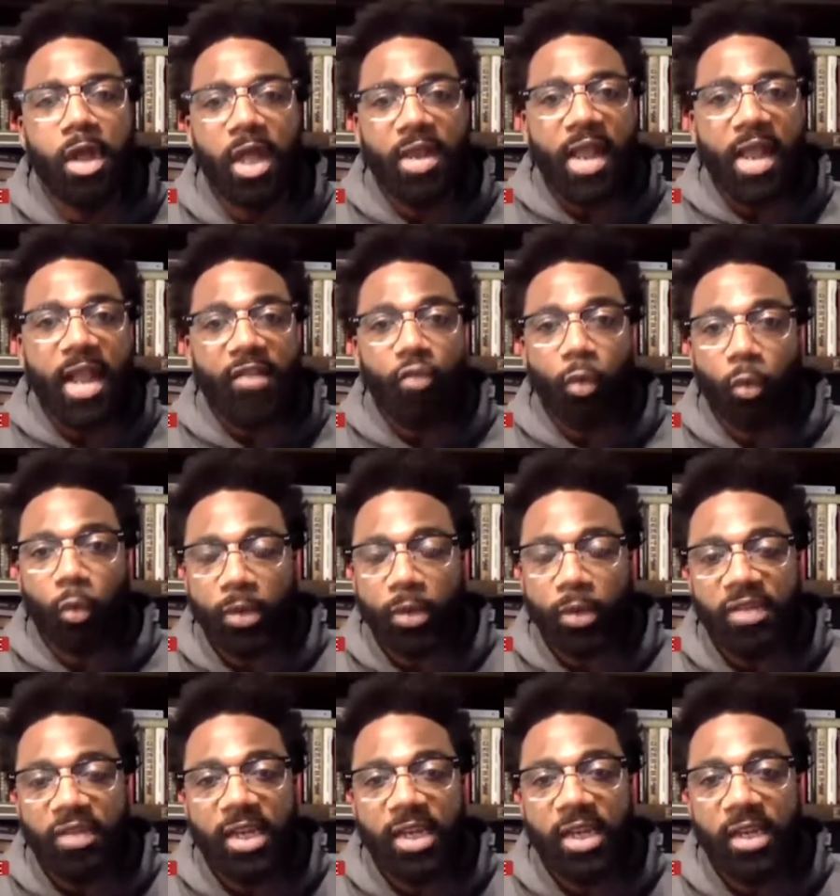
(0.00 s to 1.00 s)
And that's what we've
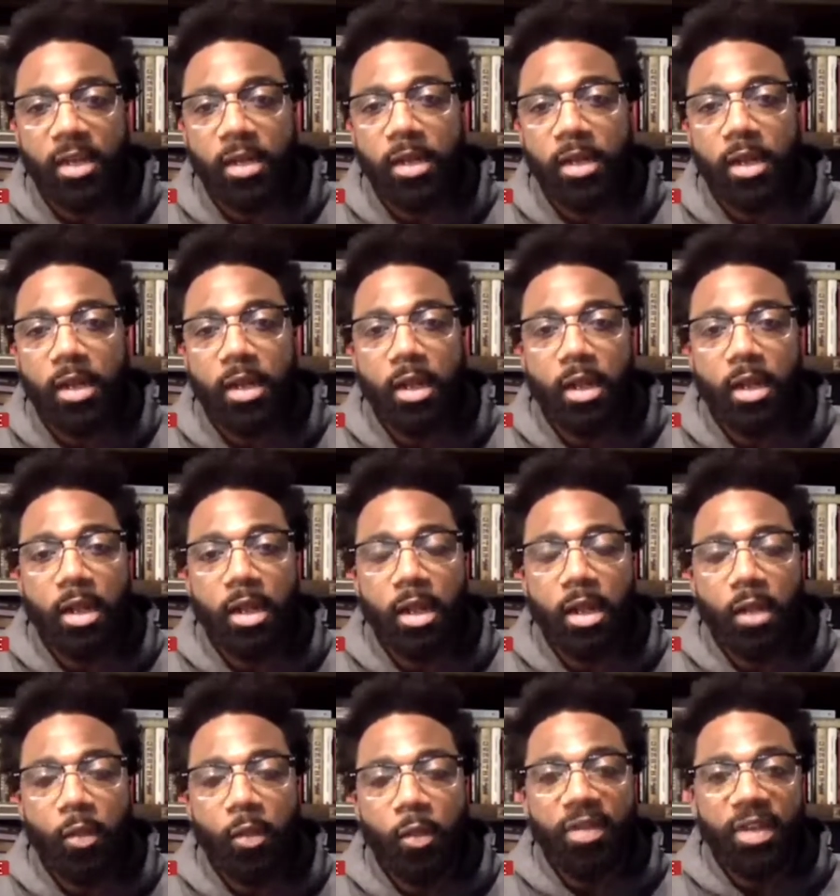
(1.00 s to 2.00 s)
seen
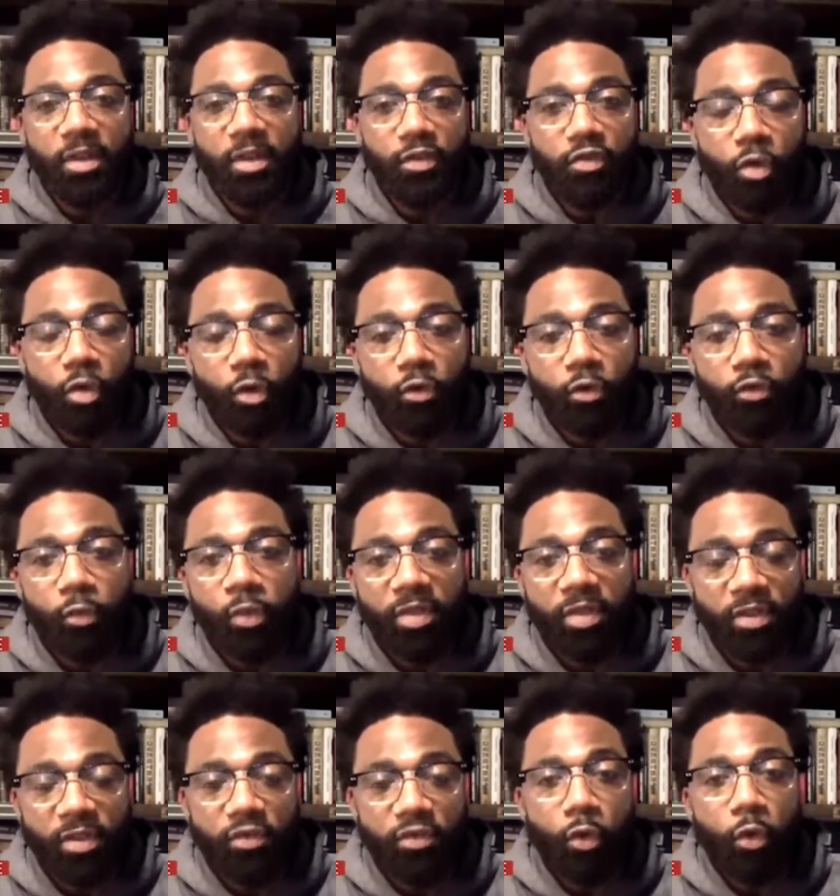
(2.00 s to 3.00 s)
with these
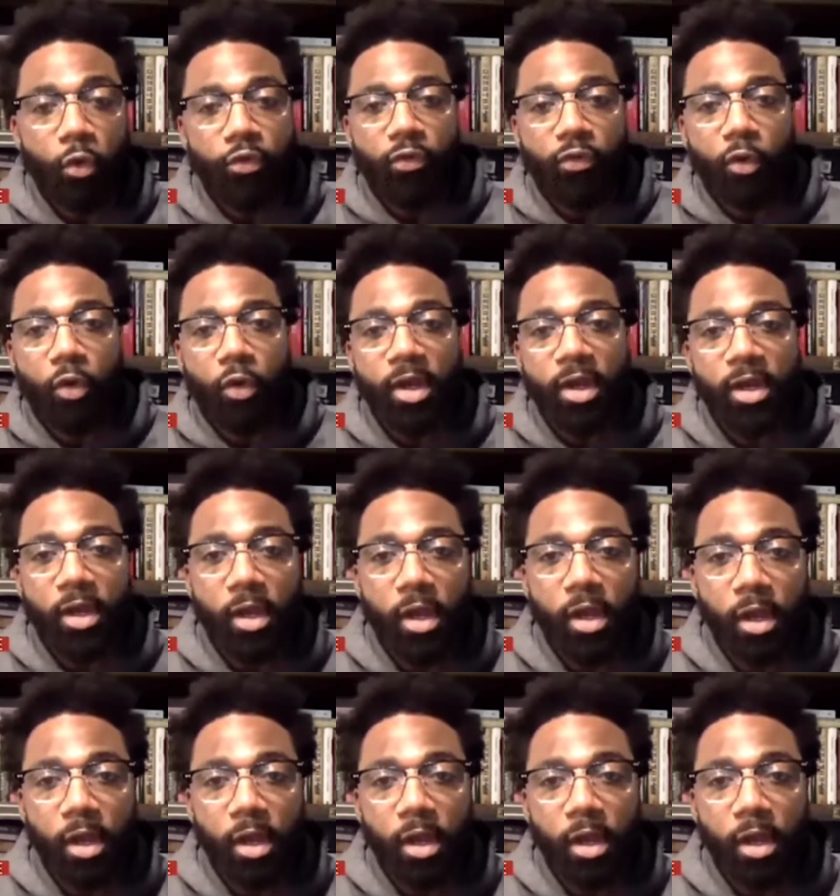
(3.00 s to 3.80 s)
George Floyd